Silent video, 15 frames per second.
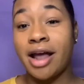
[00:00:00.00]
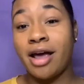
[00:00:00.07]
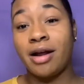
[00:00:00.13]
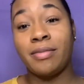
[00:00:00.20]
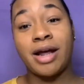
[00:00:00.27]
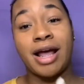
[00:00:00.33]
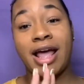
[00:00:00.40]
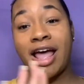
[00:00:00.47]
I'm
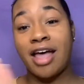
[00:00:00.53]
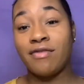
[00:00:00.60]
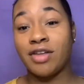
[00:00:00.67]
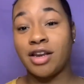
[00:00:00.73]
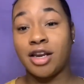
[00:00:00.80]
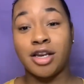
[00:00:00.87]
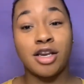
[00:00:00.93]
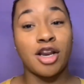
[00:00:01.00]
not
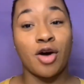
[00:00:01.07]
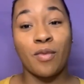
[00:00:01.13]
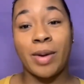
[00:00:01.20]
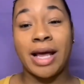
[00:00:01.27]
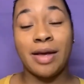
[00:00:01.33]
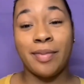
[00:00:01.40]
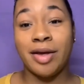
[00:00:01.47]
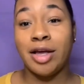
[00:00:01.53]
having no
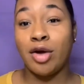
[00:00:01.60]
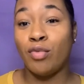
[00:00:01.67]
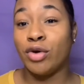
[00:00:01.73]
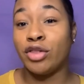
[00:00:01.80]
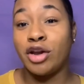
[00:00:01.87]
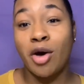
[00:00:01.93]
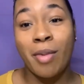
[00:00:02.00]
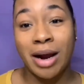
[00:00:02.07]
baby with
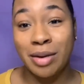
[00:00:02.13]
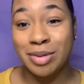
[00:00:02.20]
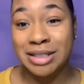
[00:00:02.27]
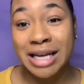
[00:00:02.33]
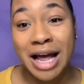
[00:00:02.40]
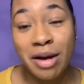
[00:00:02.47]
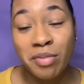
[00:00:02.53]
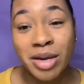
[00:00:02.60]
nobody
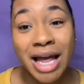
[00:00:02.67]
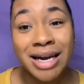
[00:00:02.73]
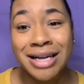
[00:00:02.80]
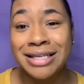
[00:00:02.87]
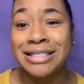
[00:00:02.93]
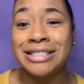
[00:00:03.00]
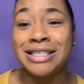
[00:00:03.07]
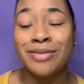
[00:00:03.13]
beside me. I need
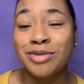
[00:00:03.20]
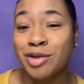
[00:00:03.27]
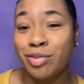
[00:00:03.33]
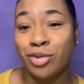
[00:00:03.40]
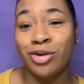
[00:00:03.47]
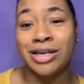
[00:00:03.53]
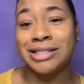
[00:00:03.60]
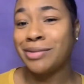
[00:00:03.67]
some
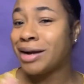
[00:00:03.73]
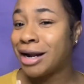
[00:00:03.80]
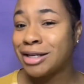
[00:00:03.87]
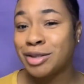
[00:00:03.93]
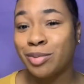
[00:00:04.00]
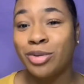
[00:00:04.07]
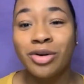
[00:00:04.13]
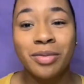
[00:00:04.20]
support, some kind of
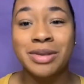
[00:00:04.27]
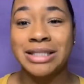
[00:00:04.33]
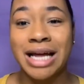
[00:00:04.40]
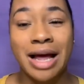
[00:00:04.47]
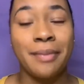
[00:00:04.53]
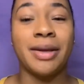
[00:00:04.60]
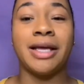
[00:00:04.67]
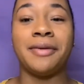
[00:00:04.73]
support beside me.